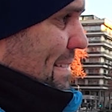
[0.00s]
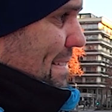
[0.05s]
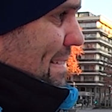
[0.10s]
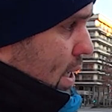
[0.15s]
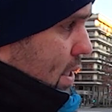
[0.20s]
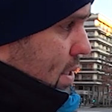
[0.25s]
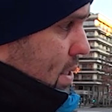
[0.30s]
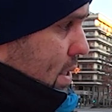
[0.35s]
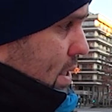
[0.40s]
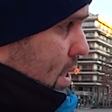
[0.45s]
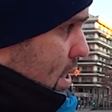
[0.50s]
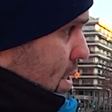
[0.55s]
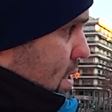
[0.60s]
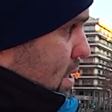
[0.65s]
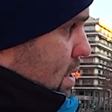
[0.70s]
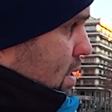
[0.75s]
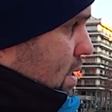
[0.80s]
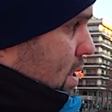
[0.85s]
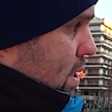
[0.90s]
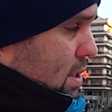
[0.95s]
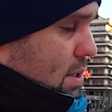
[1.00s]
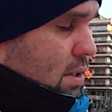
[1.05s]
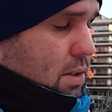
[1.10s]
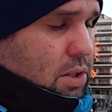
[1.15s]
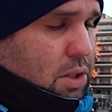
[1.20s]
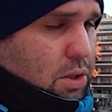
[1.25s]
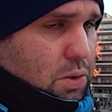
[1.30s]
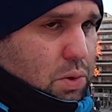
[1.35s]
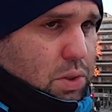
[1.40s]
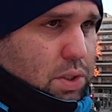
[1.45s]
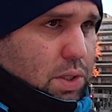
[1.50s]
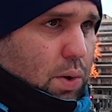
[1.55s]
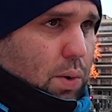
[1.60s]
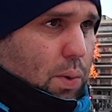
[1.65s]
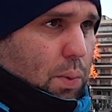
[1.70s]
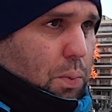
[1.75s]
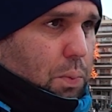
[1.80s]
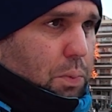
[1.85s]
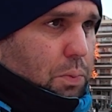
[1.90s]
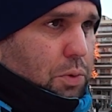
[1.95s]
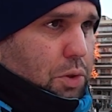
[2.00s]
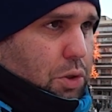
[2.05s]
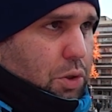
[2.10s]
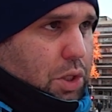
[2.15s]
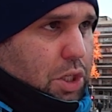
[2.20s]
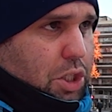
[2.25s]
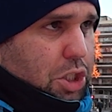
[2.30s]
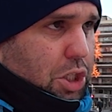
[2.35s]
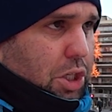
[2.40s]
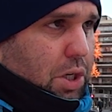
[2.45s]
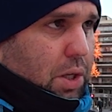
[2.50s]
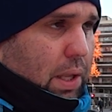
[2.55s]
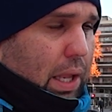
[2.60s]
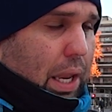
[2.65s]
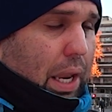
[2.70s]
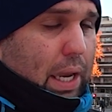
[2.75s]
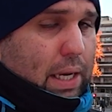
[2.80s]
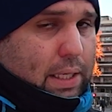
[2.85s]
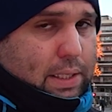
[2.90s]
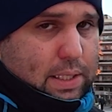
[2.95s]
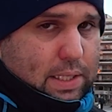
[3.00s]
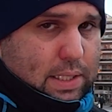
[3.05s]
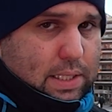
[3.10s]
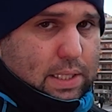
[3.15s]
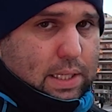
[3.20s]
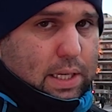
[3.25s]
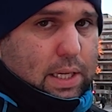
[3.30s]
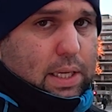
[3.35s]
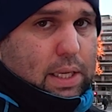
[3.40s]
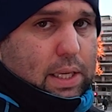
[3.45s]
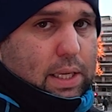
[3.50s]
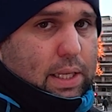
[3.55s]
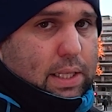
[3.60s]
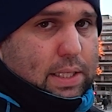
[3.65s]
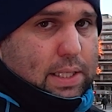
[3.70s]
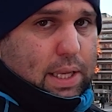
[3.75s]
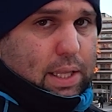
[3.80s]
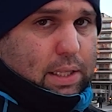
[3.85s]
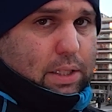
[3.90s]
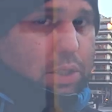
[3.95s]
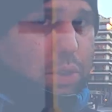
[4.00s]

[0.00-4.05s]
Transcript: As this doesn't use a traditional lens, instead